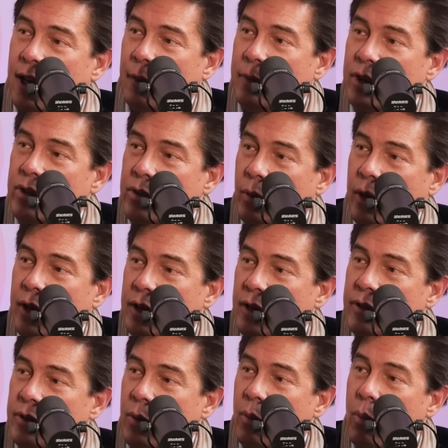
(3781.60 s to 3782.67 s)
now be joined
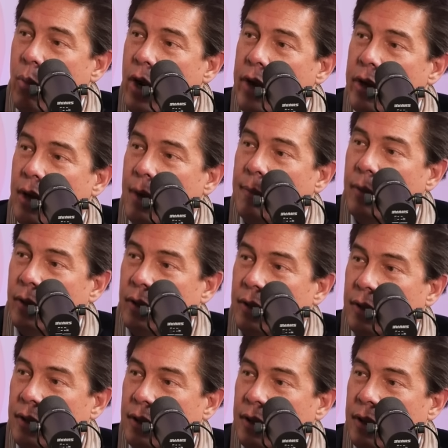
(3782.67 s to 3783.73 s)
into one
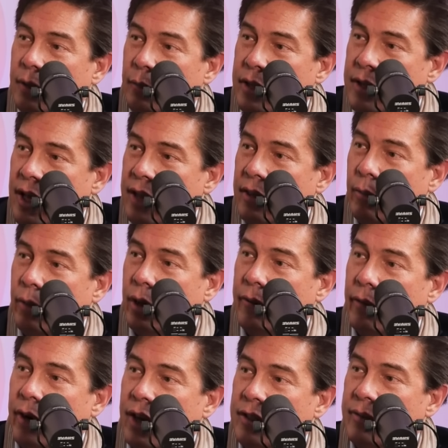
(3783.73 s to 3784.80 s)
number. We take the
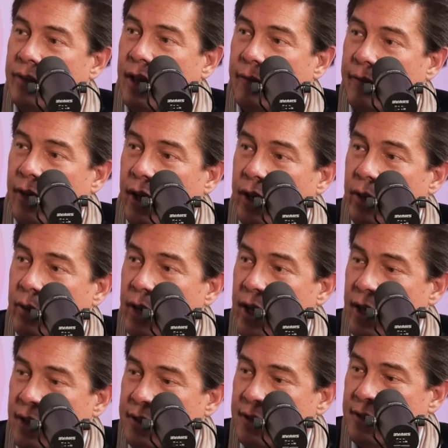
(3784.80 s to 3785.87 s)
1/X of that value,
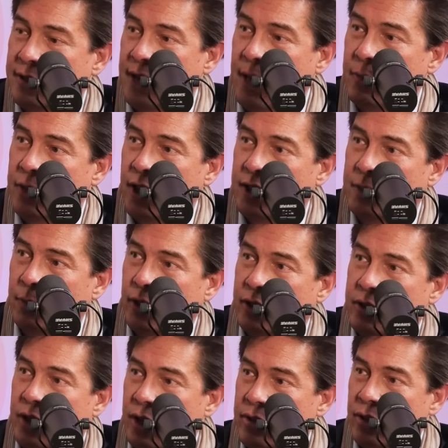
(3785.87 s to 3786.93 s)
and it's the same decimal
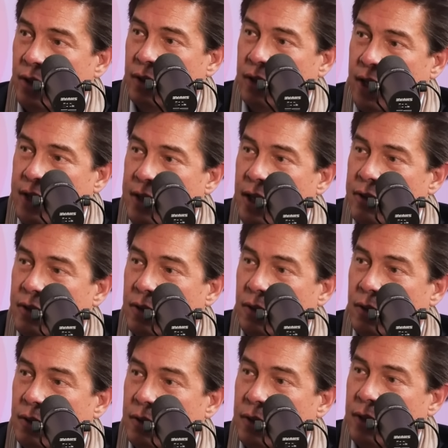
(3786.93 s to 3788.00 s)
extension,
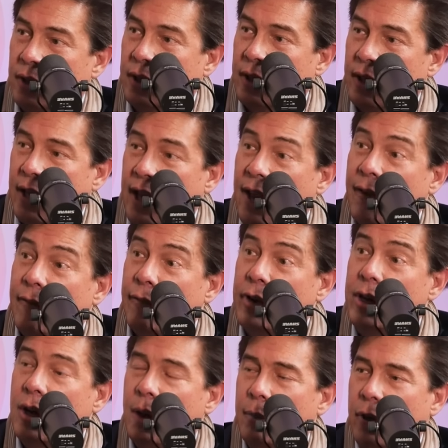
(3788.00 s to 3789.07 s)
identical.
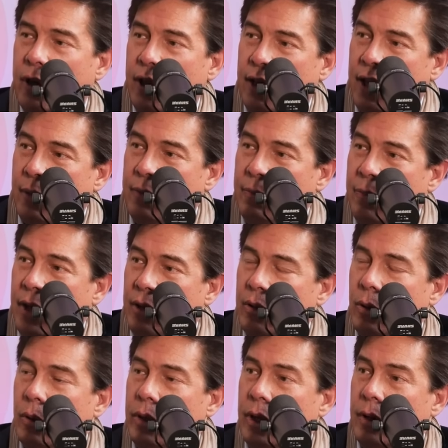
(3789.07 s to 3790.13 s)
Every number can now be made
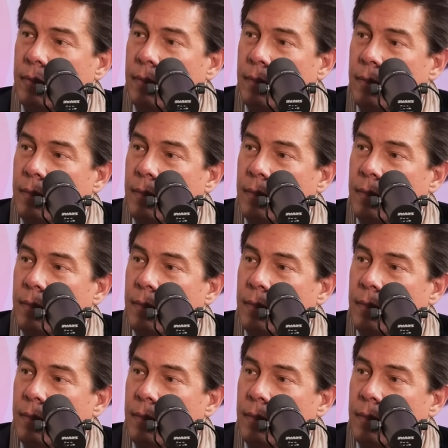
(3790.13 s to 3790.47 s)
golden.